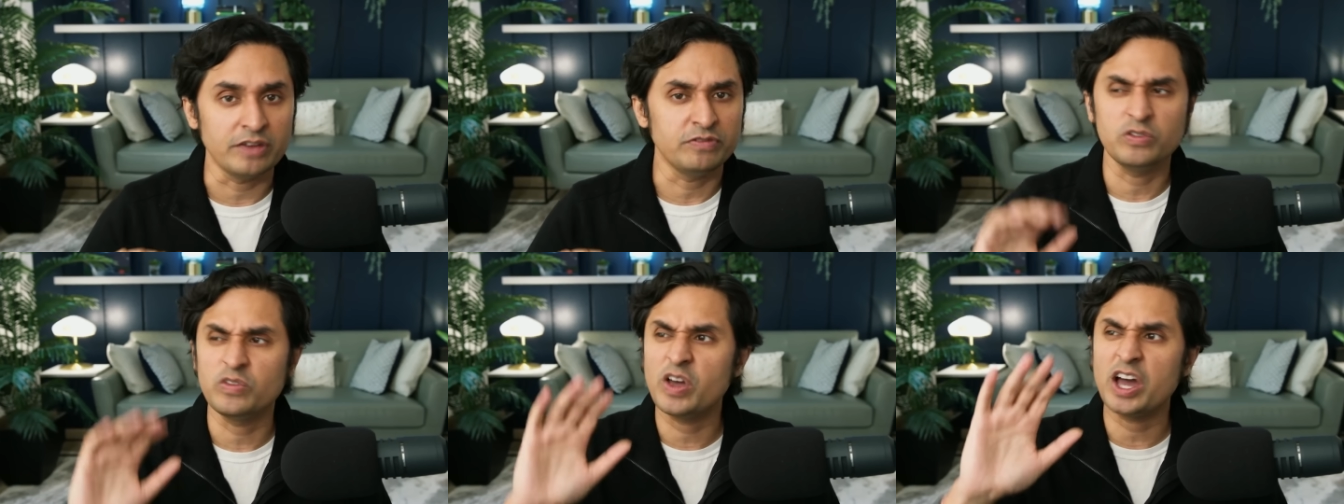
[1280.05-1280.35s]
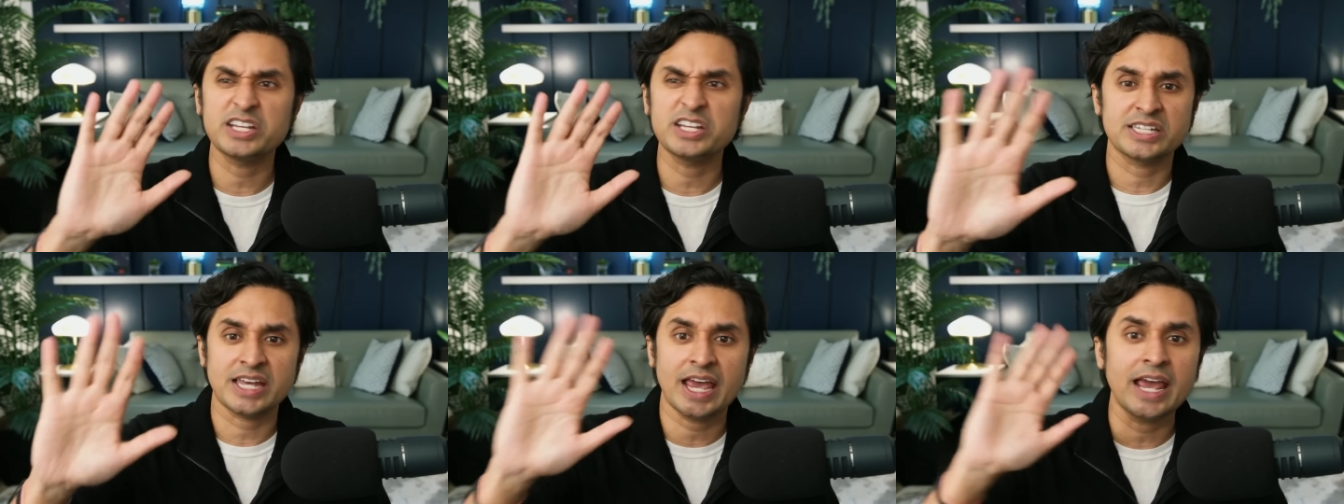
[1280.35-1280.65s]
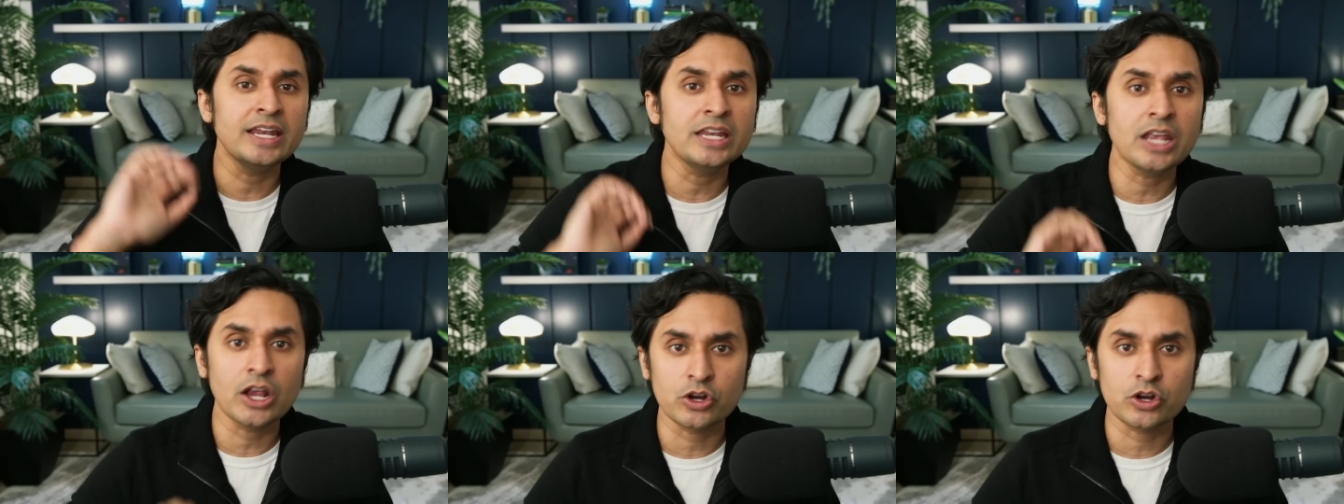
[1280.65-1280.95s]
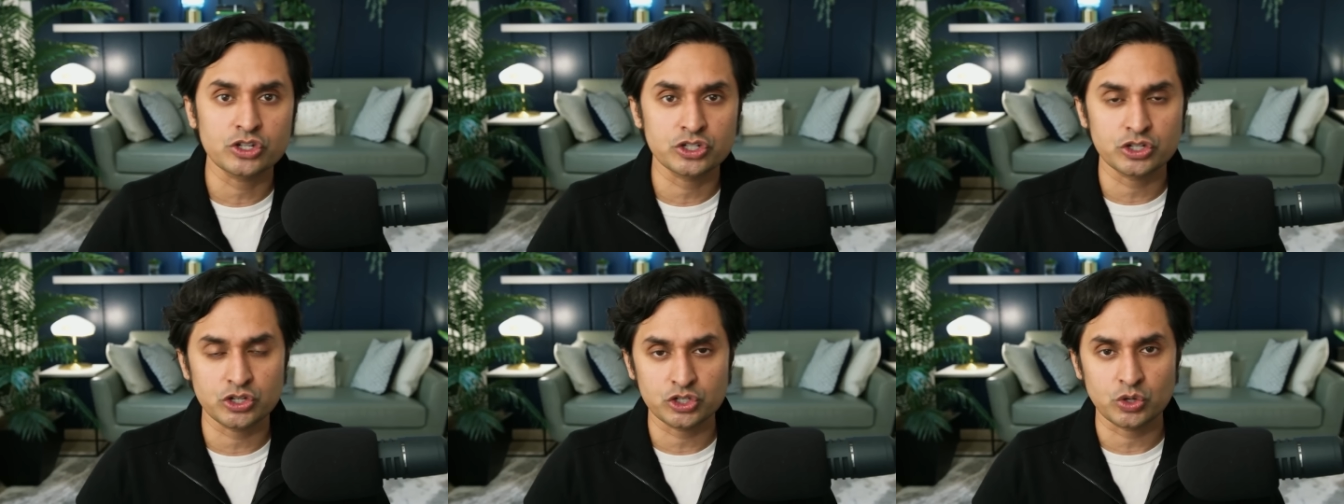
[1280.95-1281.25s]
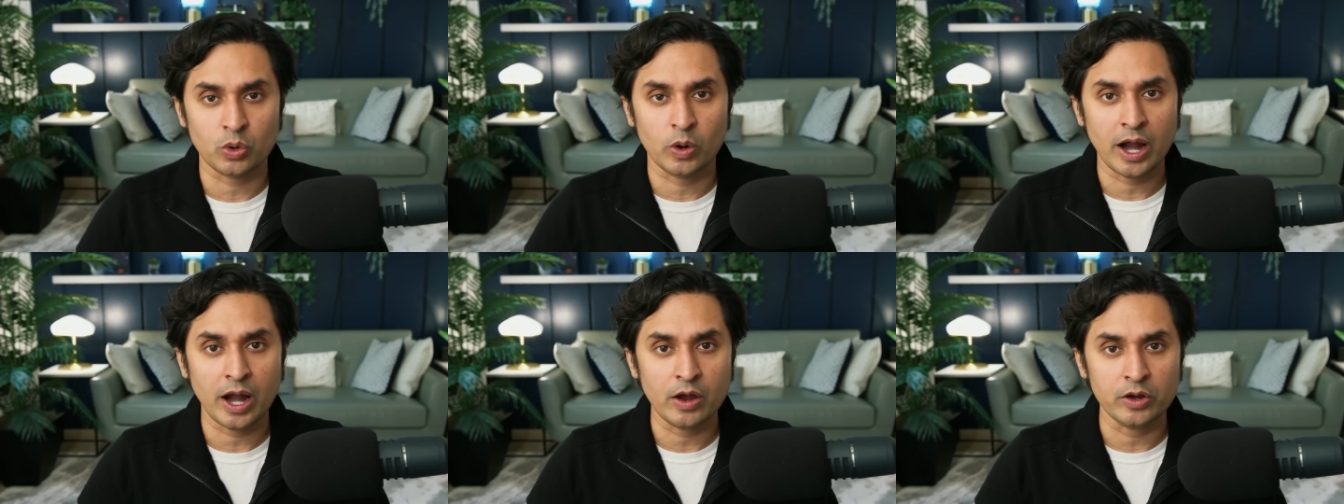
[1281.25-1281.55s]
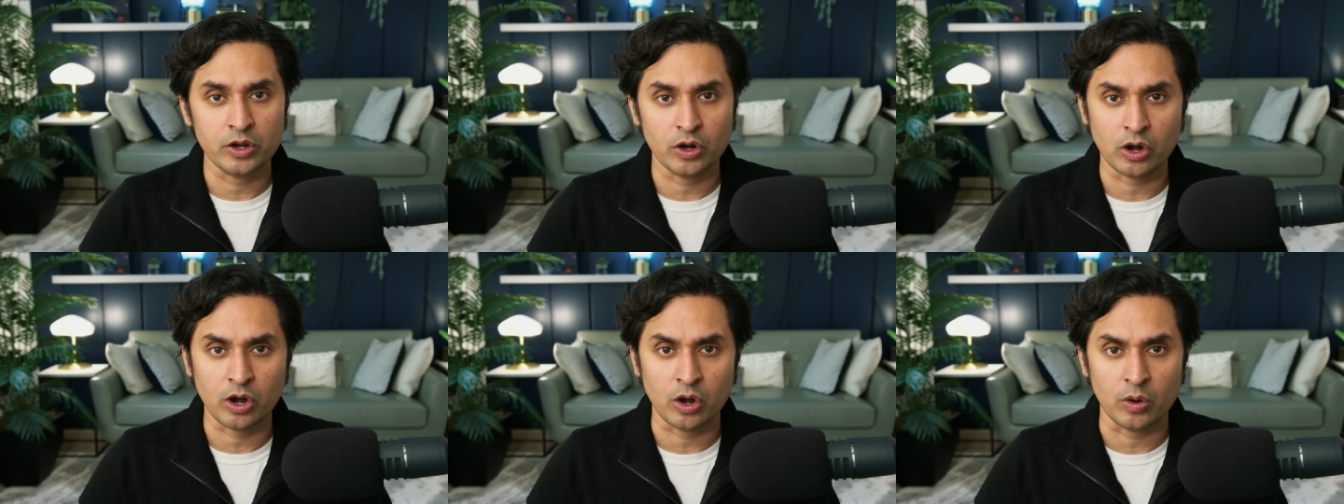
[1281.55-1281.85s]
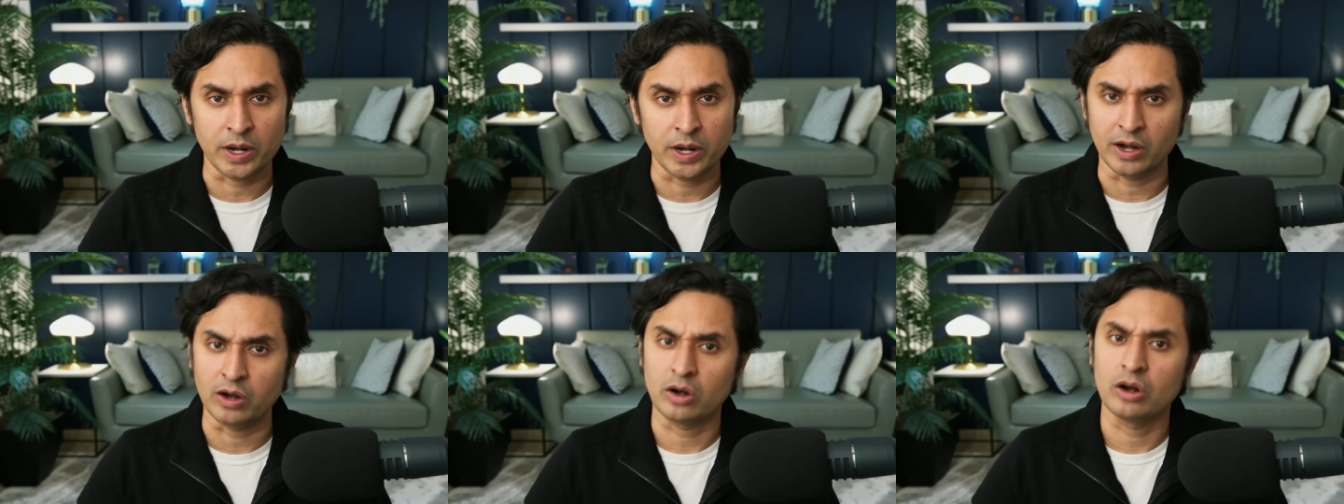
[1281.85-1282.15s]
You've got 10 years to sort out your
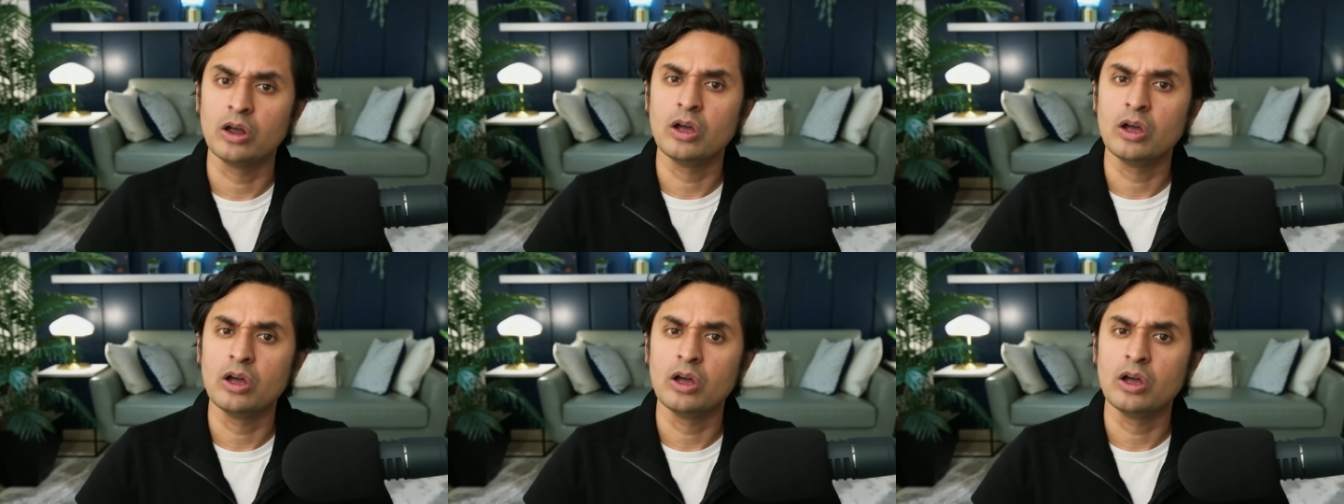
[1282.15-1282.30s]
career.